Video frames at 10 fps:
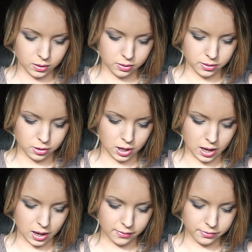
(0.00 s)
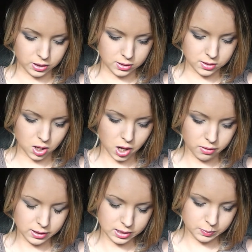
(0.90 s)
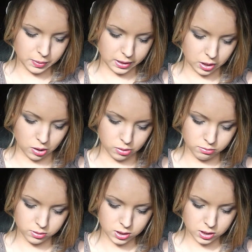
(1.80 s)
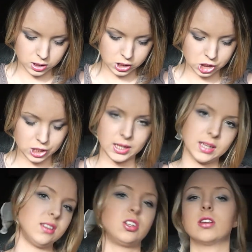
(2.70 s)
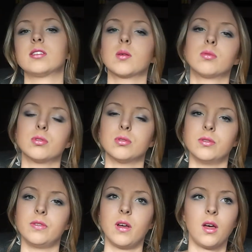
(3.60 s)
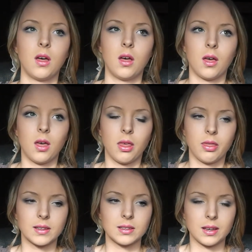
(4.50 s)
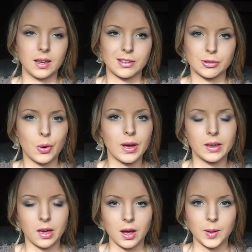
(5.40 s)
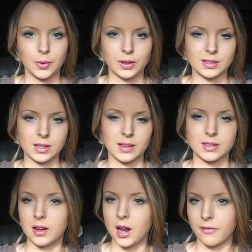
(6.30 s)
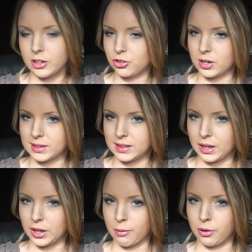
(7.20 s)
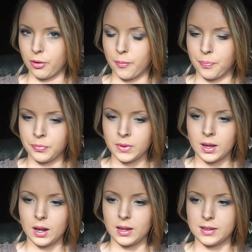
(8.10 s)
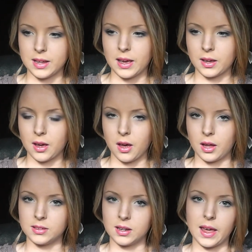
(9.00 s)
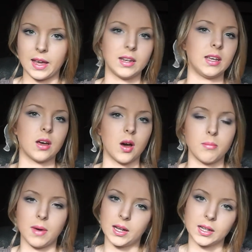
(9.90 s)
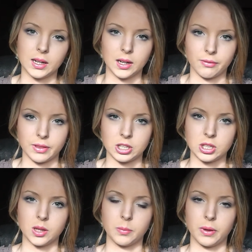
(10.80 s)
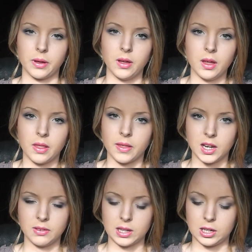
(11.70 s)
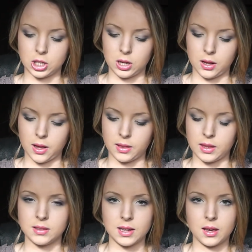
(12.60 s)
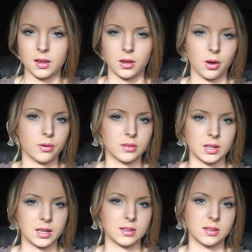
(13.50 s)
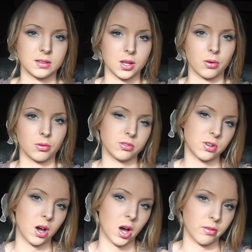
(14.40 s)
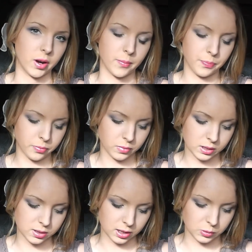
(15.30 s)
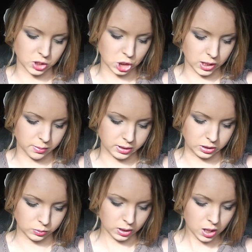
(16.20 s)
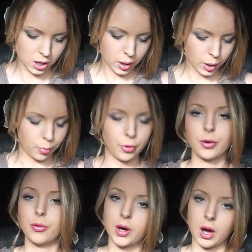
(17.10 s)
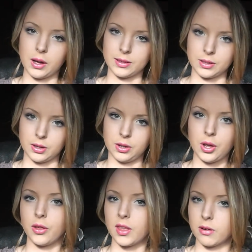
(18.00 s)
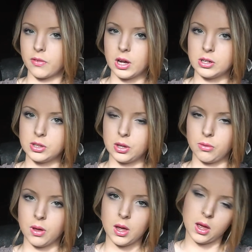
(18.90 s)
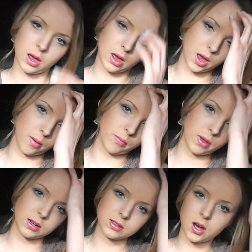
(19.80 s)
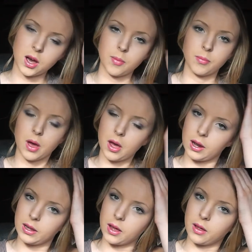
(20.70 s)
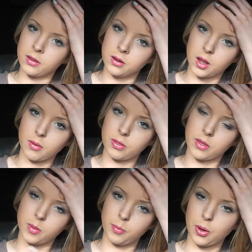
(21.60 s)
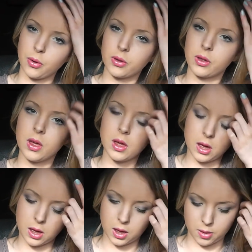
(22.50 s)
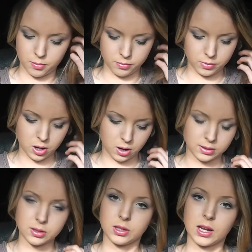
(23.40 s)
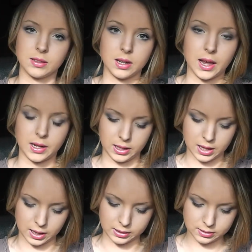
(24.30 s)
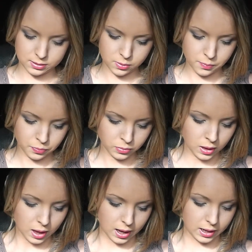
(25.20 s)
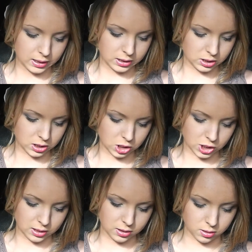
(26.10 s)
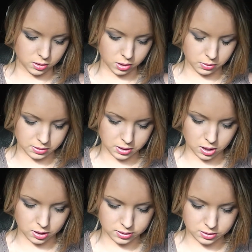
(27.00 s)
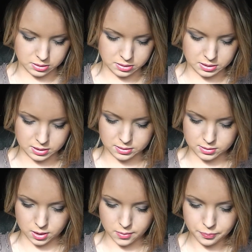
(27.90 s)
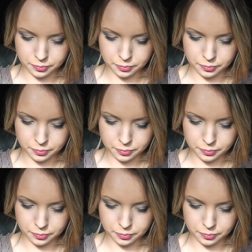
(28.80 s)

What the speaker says: Then you have Tara Spano. She is just some sort of, it's quite a girly book because there's like this love interest thing going on. Like Decca and Delaney are madly in love with each other, but they never tell each other, and then Decca goes and kisses this girl called Tara. So that's where she comes into it. A boy called Carson, who they refer to at a time earlier than the book. Carson and Delaney kissed. And Jana, who is Carson's sister.